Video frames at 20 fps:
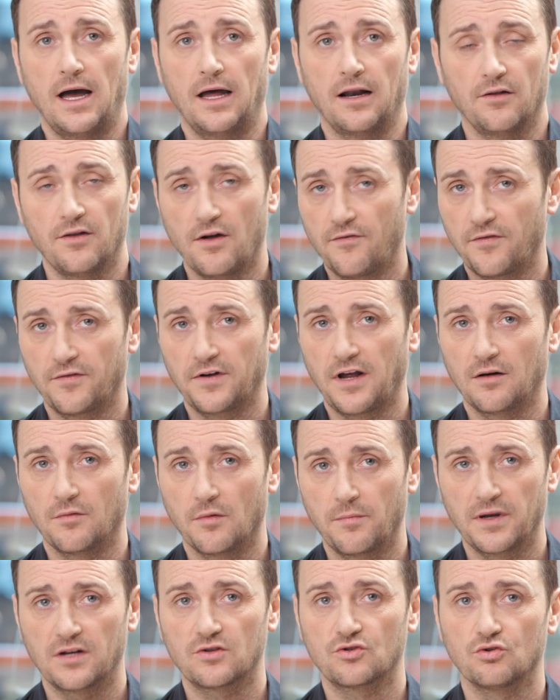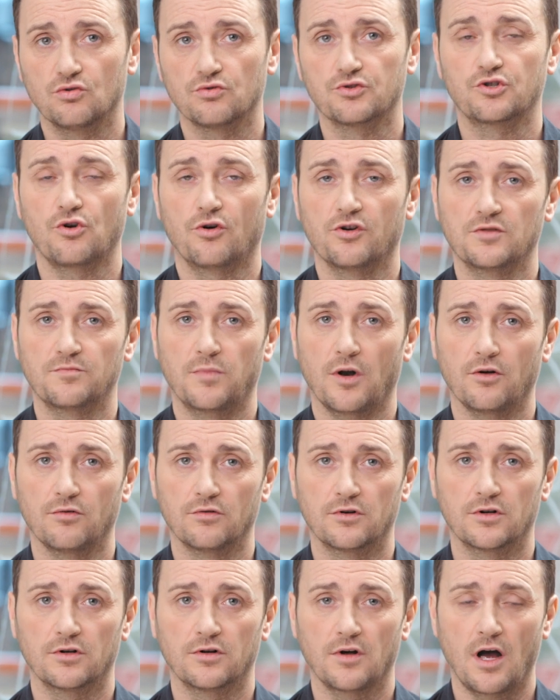And I'll never forget him, a big, tall Scottish
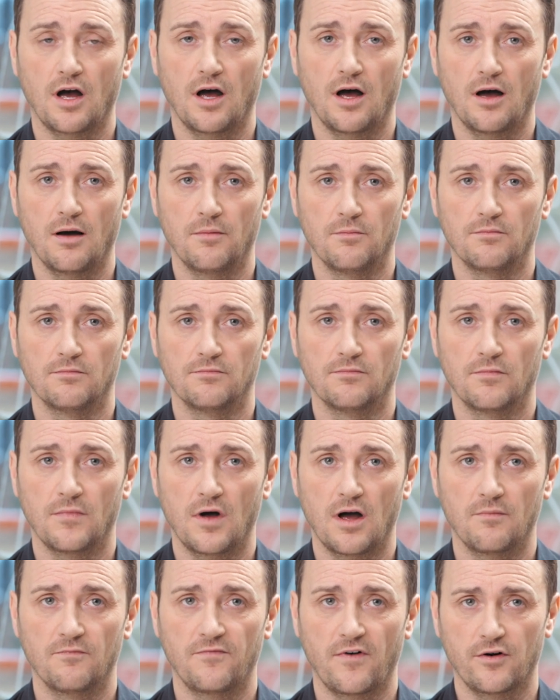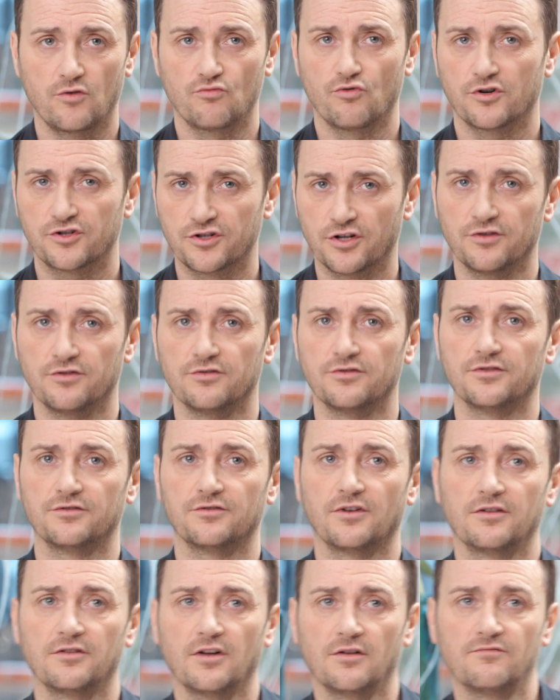bloke, um, uh, very rotund
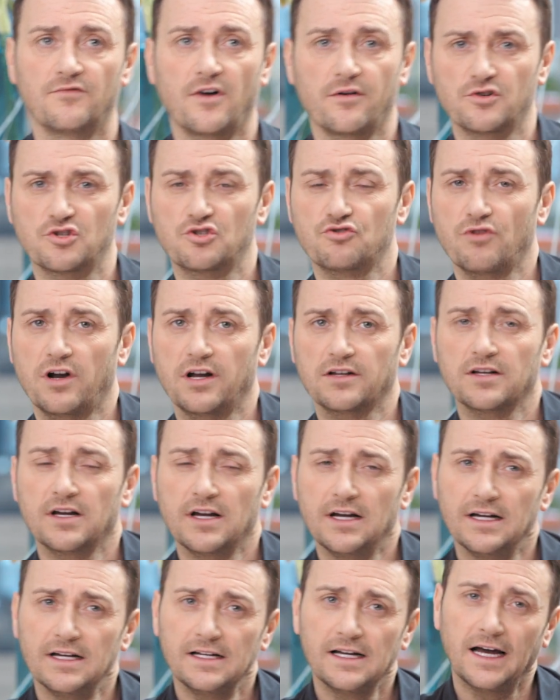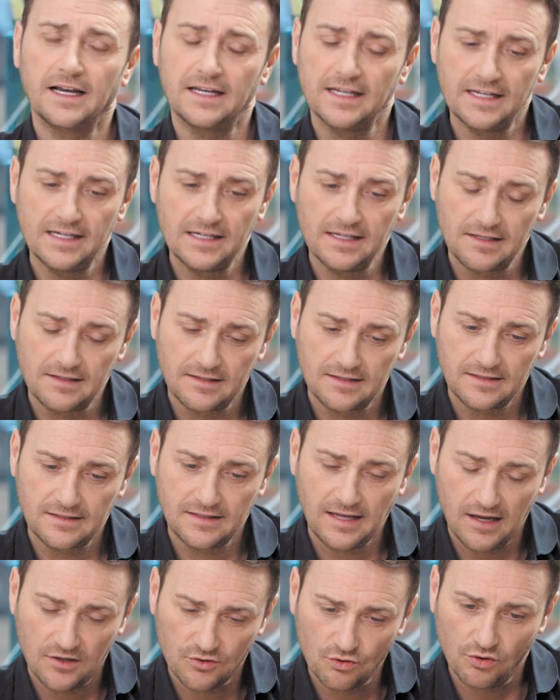and, and, and, very strict. And he
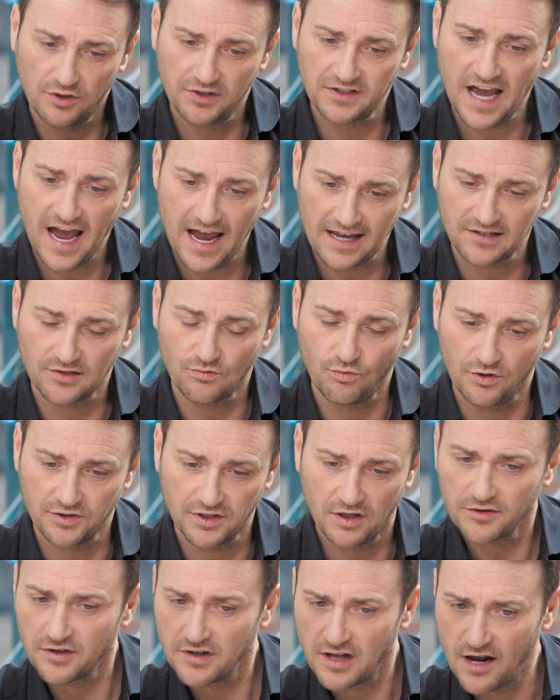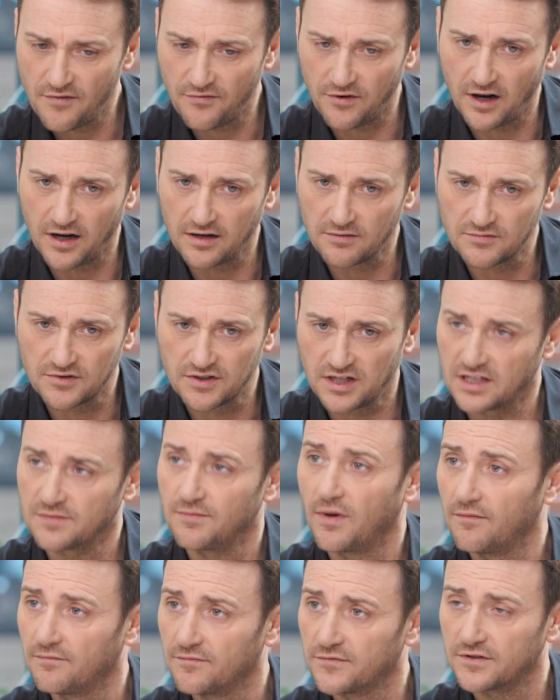set us all a task once. I was only there for like
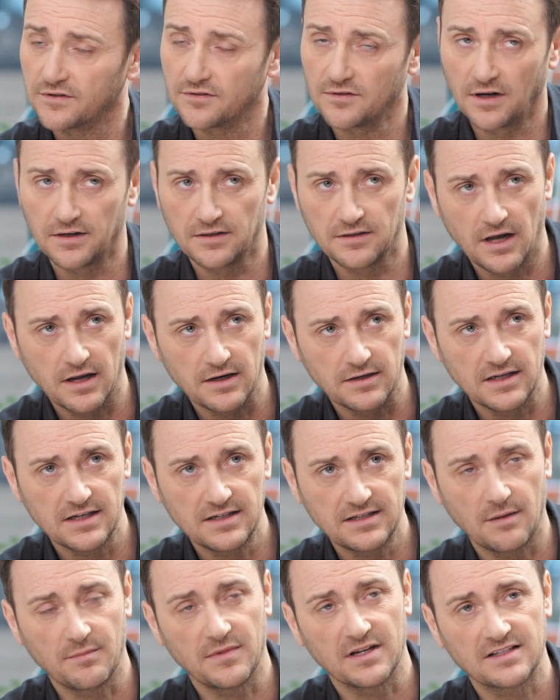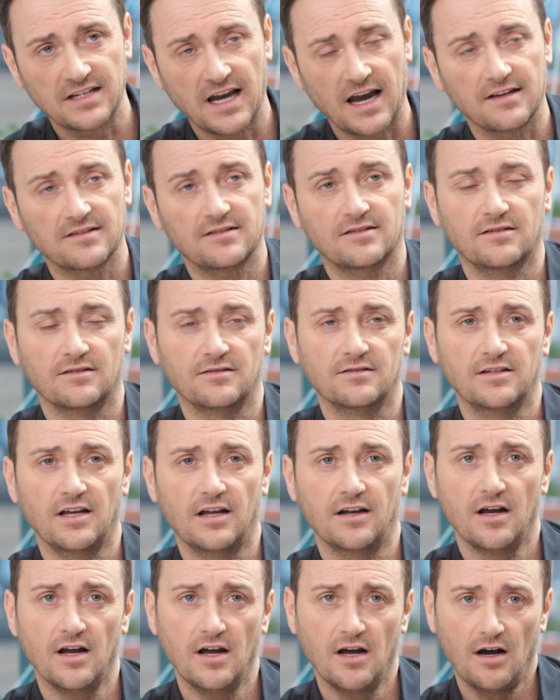six months, and, and he set me a task and
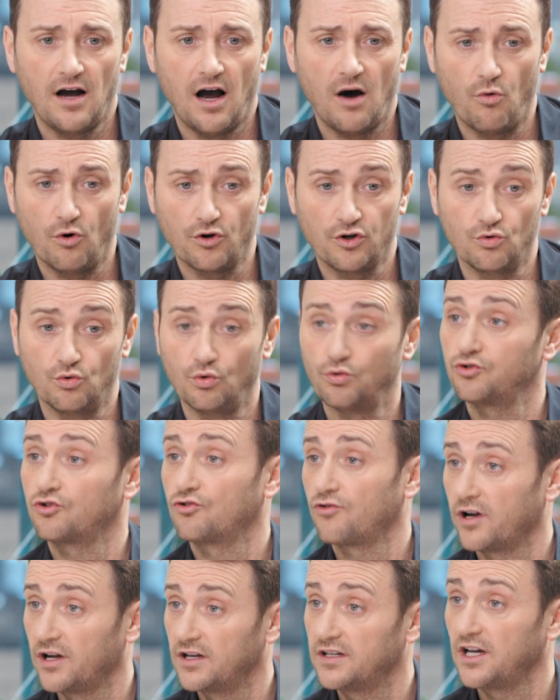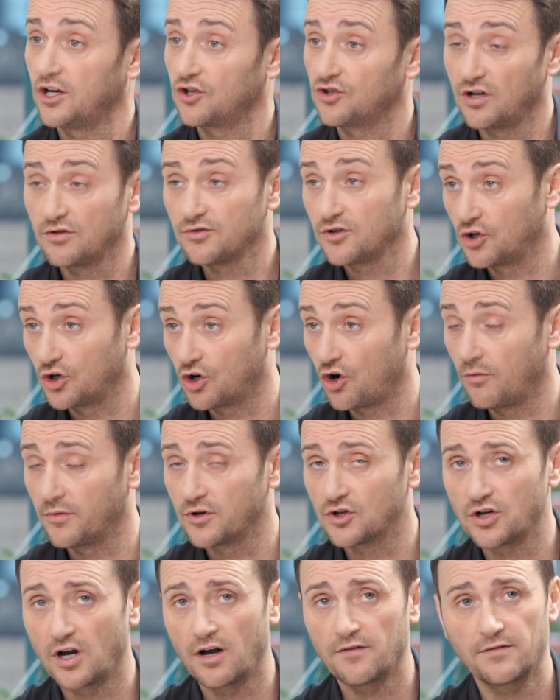said, I want you all to create a dish. And I was only a
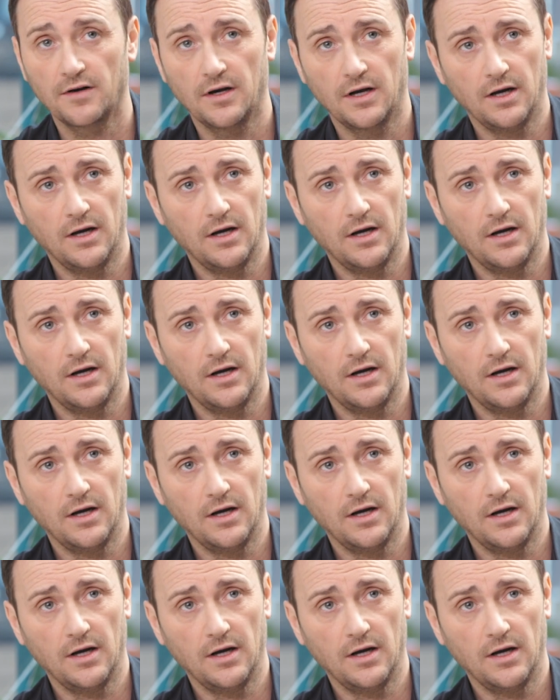commie chef.